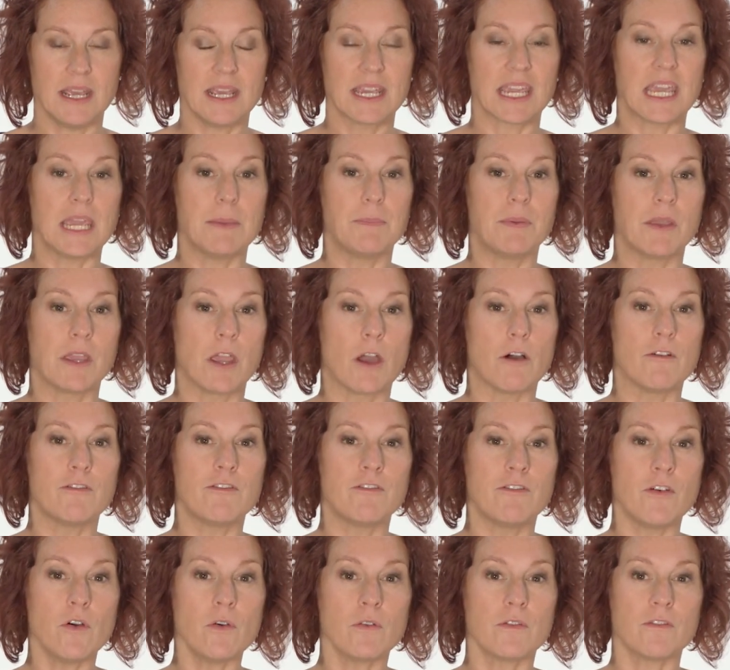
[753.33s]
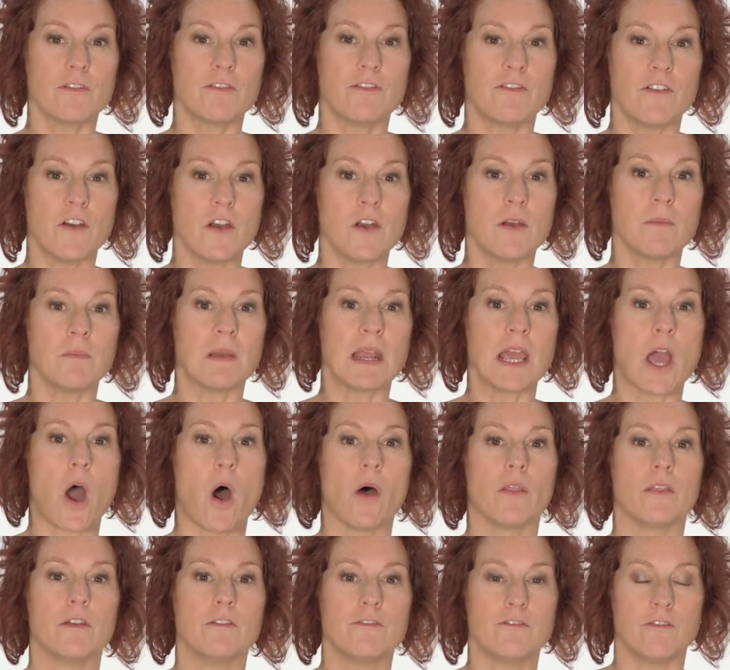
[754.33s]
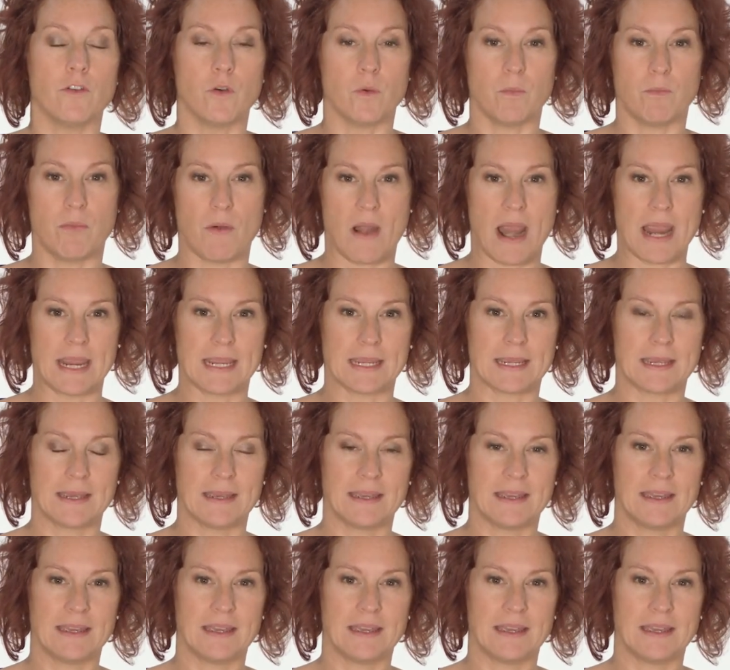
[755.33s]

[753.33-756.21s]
keeping your foot firmly on the foot brake.